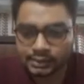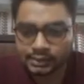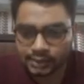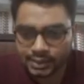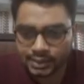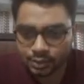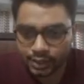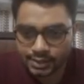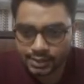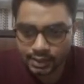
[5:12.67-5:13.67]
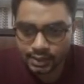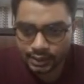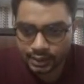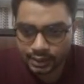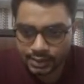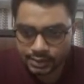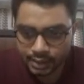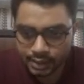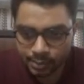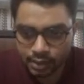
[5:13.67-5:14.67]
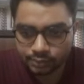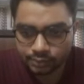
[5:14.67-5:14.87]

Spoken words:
As you can see, it has table,